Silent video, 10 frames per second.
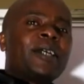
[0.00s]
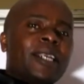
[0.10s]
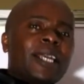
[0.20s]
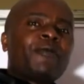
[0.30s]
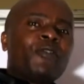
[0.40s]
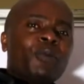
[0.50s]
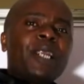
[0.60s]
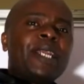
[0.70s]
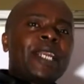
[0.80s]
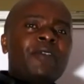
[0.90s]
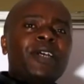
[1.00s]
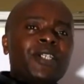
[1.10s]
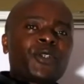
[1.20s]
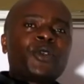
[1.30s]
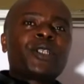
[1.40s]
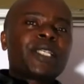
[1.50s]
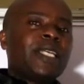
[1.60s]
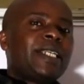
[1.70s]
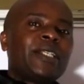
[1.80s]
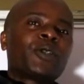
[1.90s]
like formula derivations,
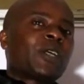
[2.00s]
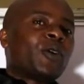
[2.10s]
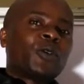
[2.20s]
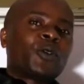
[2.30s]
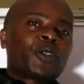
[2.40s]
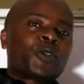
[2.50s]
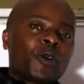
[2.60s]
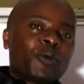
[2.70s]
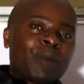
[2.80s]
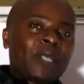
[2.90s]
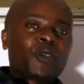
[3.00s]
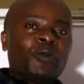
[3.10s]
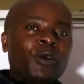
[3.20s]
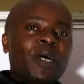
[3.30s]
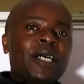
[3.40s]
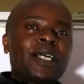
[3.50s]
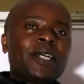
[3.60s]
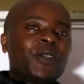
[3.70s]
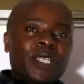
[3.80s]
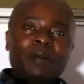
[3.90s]
those are not part of our
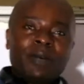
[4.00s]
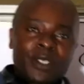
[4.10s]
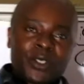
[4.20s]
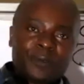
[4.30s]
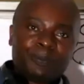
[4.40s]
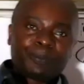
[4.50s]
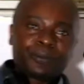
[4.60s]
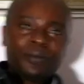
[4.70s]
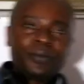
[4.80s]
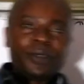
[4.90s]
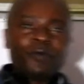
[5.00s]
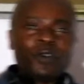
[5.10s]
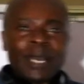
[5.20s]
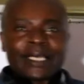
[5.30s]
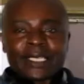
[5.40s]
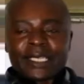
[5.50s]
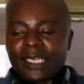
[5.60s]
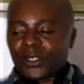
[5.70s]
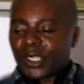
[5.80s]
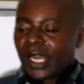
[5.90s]
syllabus. For my case,
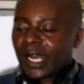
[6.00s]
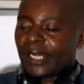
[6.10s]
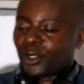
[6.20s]
I should